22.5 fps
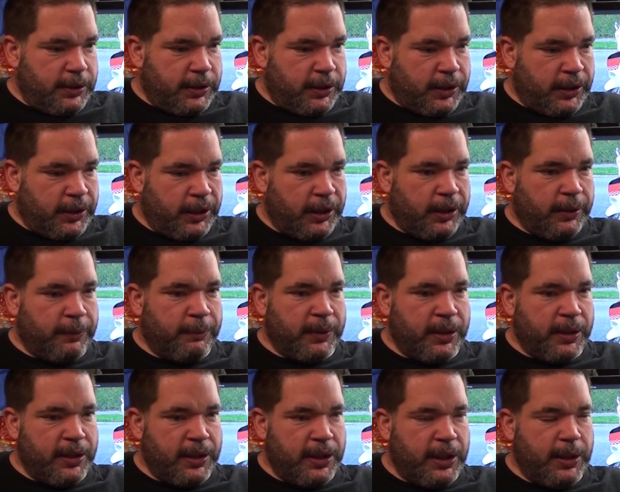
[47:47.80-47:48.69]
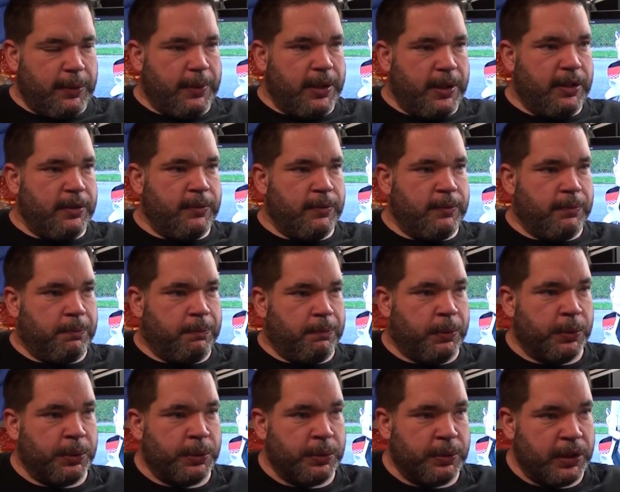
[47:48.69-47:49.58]
Um, and then he went
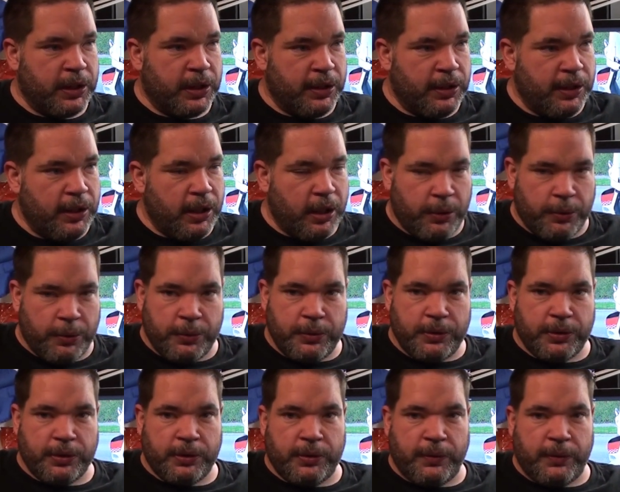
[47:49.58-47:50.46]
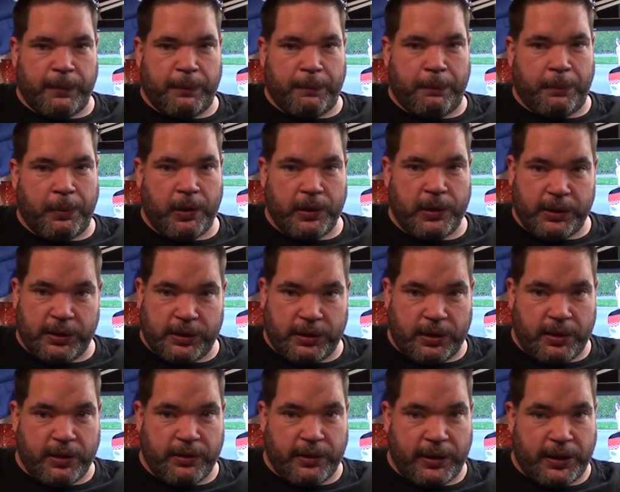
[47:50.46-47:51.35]
and bought a load of
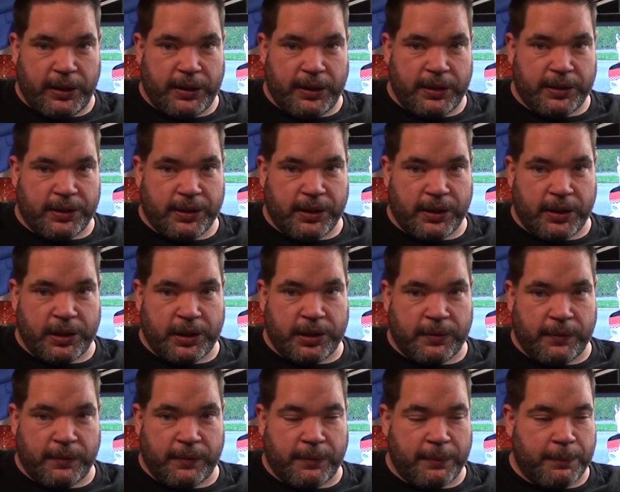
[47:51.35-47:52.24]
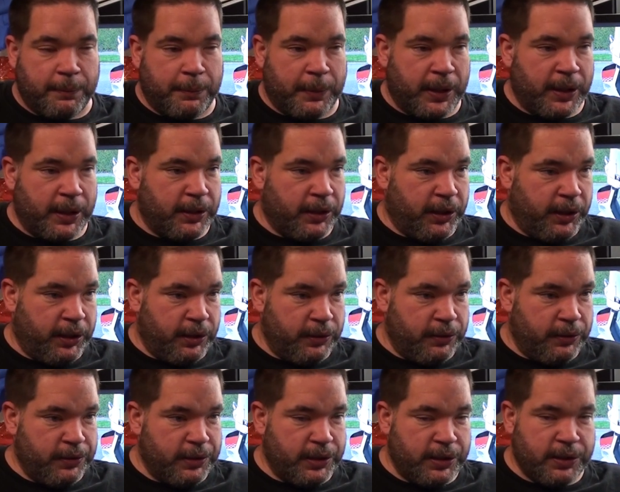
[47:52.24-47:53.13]
post iron insulation from
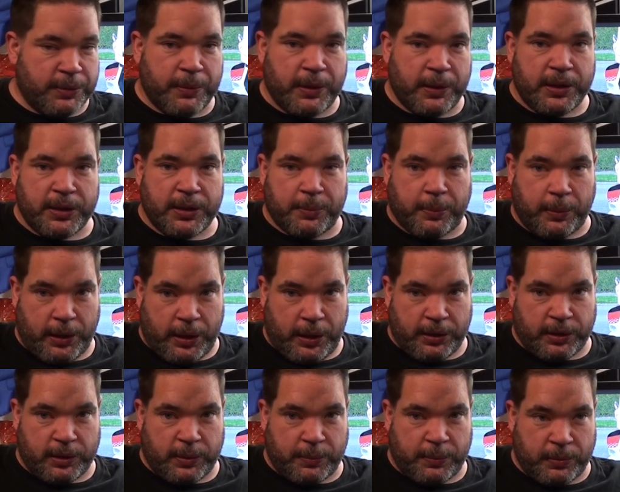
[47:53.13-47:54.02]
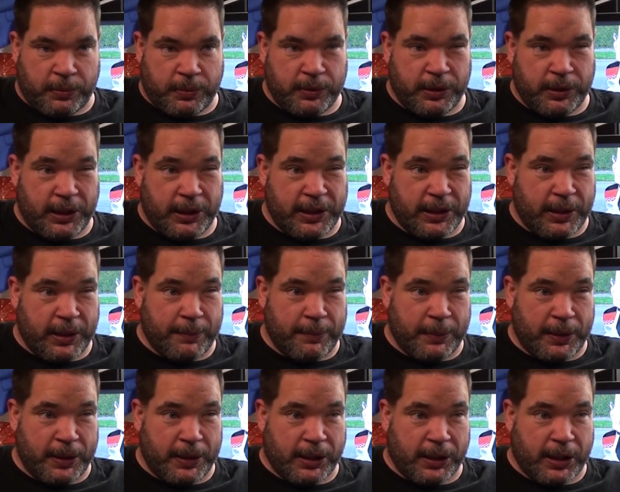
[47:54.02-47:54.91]
B&Q's as well as plasterboard and he ended
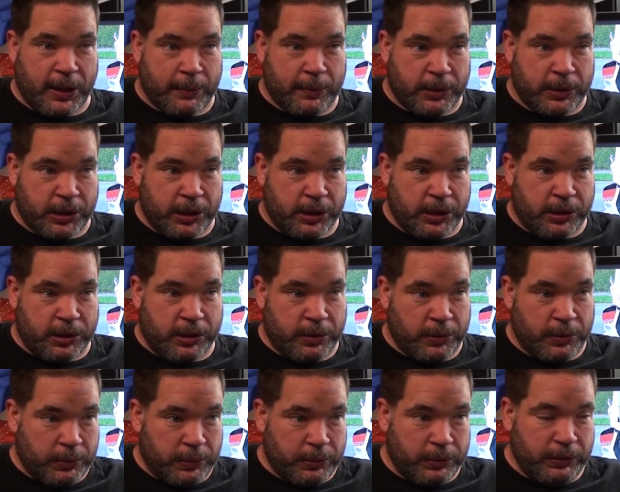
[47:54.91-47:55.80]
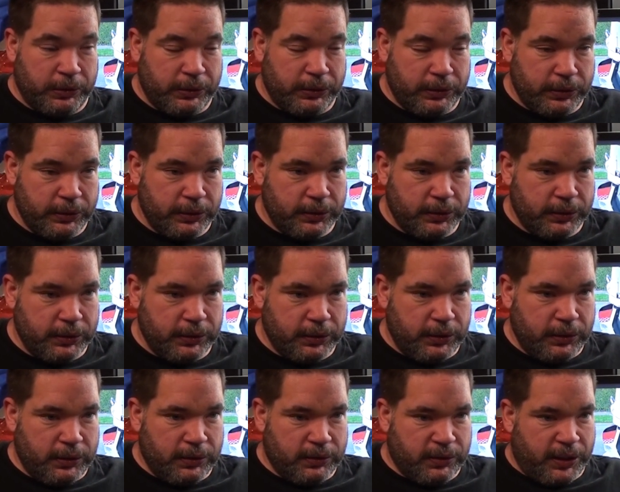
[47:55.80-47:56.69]
up being a couple of sheets short.
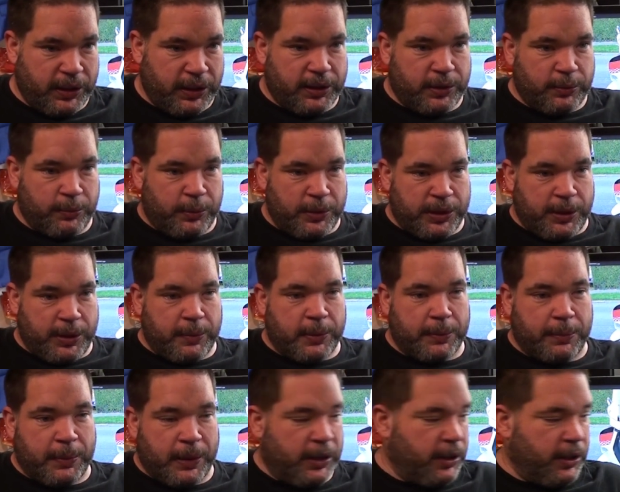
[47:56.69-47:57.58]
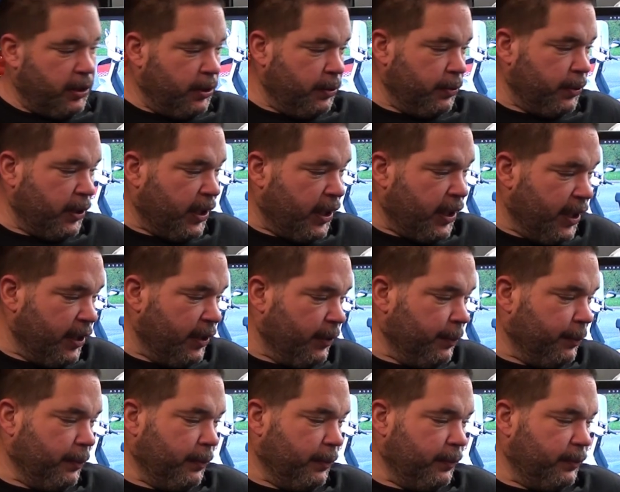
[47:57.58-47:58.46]
So he had to whiz up to B&Q and get
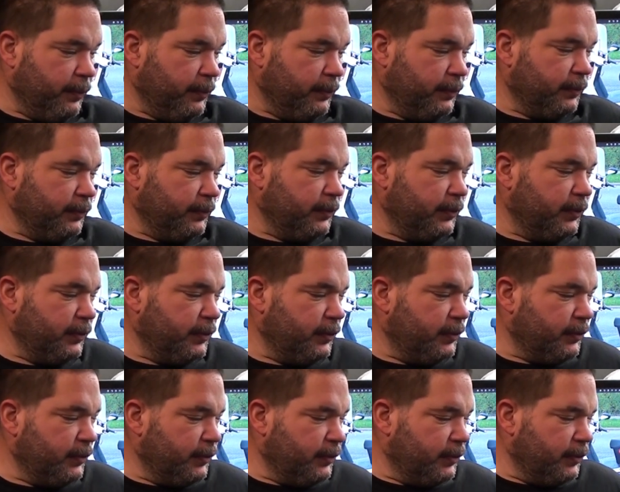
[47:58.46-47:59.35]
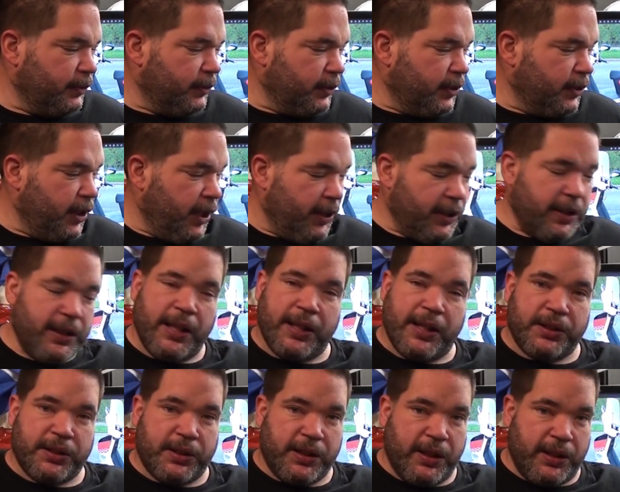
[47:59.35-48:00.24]
them. I then
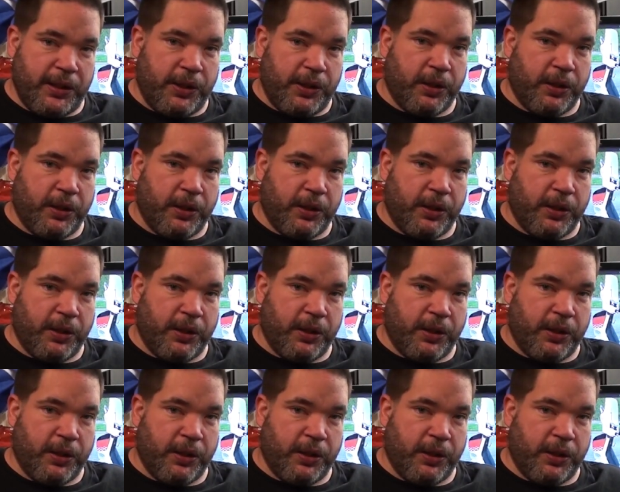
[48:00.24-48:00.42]
accidentally